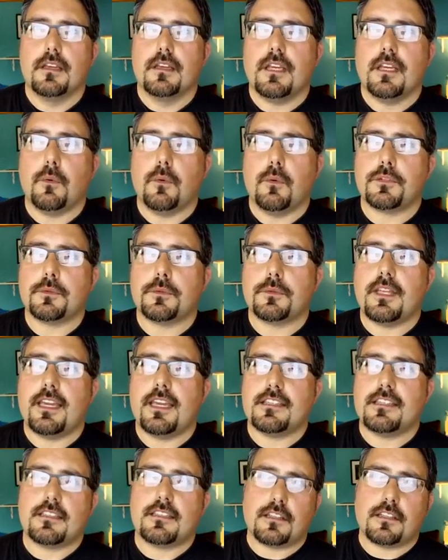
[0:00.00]
He worked with
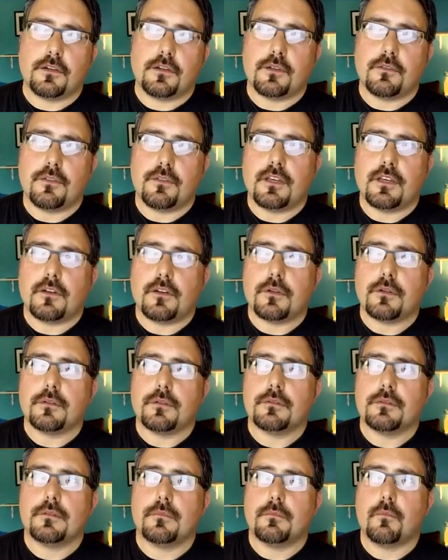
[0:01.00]
haste to clear the vehicle,
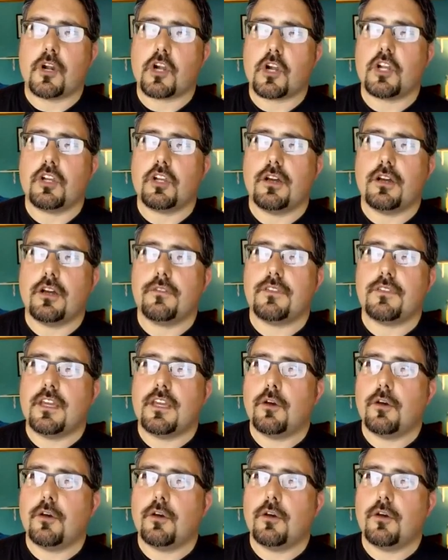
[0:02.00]
brushing off the